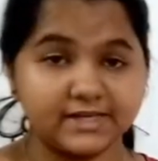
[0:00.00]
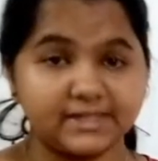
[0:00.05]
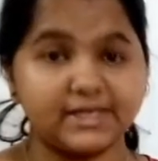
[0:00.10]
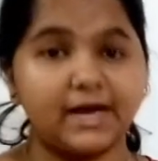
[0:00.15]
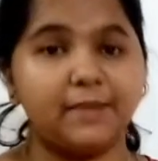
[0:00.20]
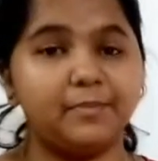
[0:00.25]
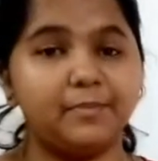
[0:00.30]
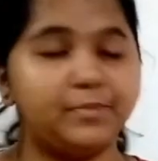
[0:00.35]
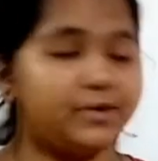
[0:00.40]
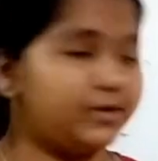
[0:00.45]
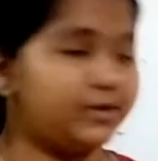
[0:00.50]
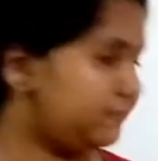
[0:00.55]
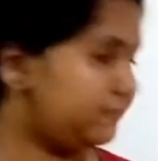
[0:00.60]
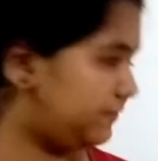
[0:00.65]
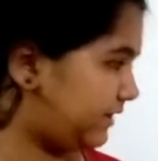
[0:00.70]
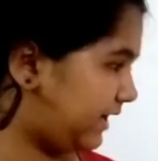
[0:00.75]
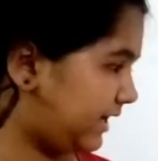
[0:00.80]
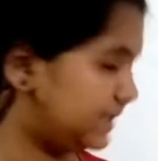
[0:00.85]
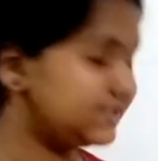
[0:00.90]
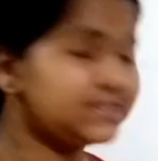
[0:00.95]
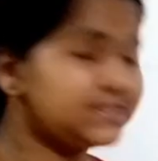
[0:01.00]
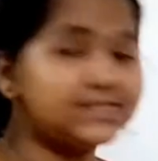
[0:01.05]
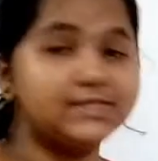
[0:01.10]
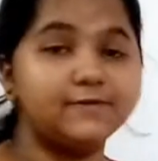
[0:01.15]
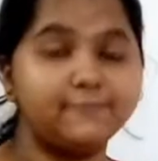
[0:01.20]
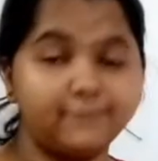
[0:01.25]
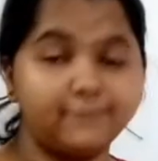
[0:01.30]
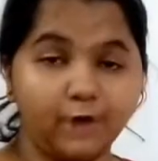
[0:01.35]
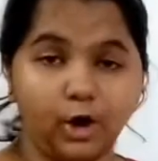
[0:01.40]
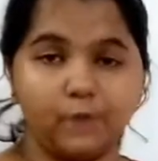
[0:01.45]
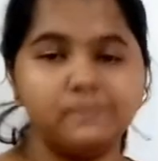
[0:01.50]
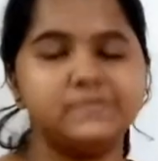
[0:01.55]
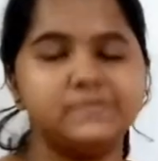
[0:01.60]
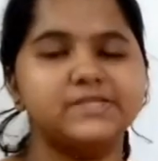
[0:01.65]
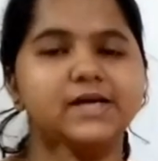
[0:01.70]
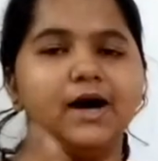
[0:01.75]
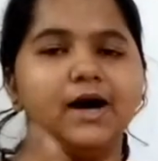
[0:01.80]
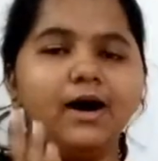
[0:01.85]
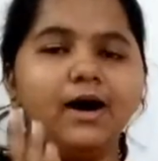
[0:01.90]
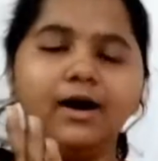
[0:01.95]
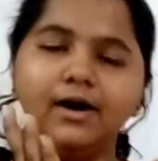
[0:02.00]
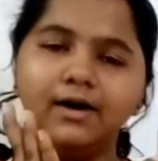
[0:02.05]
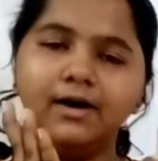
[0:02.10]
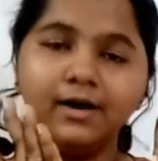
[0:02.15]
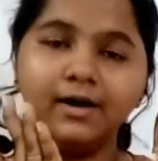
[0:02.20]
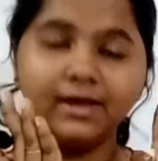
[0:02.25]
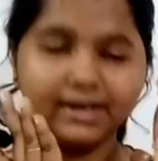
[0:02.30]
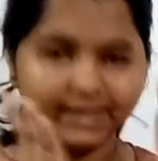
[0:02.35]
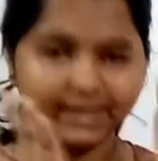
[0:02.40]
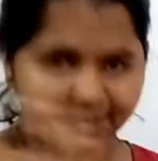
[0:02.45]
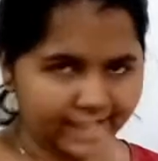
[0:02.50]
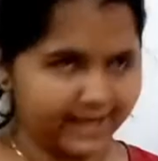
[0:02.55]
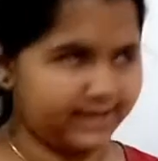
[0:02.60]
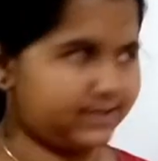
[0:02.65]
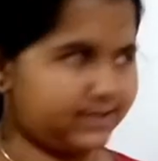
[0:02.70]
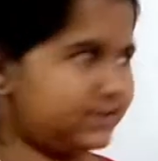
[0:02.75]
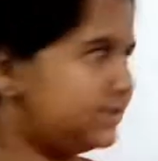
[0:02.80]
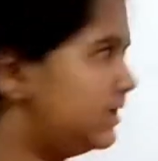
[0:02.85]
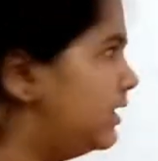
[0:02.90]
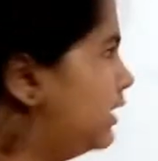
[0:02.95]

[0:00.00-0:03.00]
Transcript: number of rays forms a light.